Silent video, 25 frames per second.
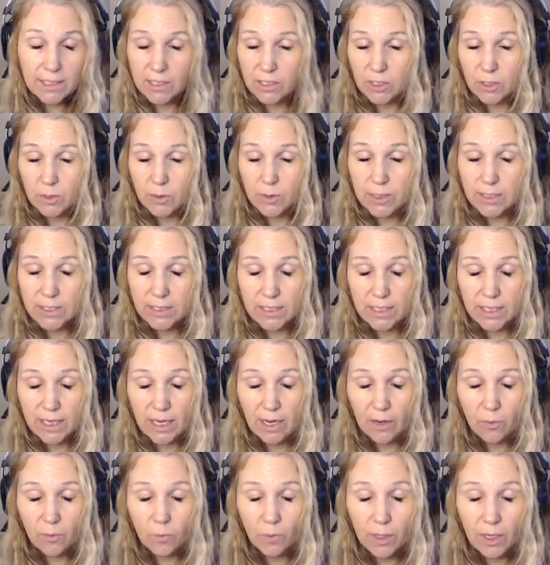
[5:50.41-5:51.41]
to do is to
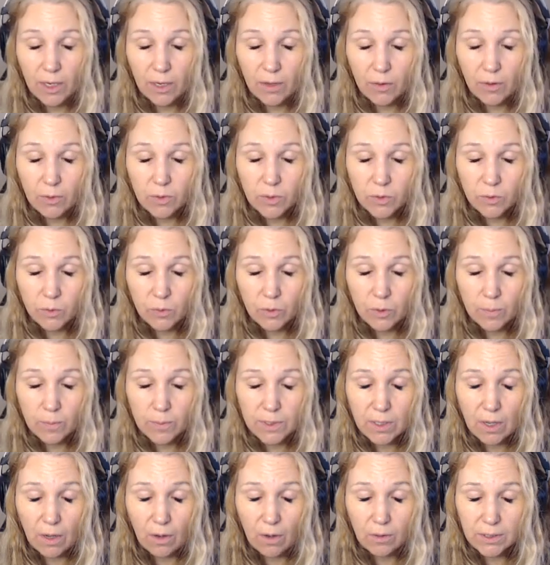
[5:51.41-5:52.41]
get rid of those
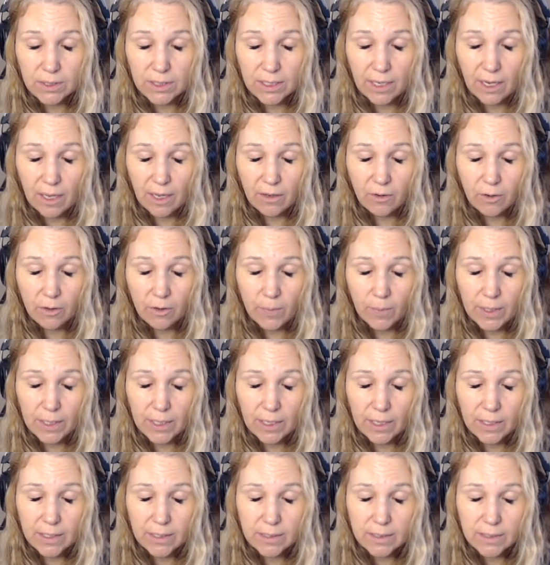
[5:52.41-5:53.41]
rooms altogether
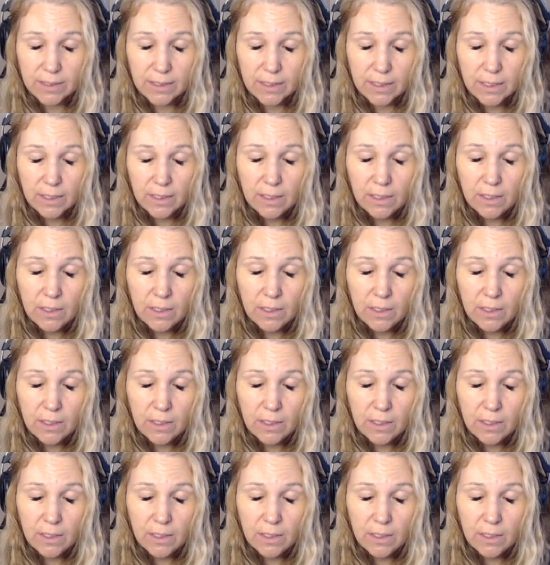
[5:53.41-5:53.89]
because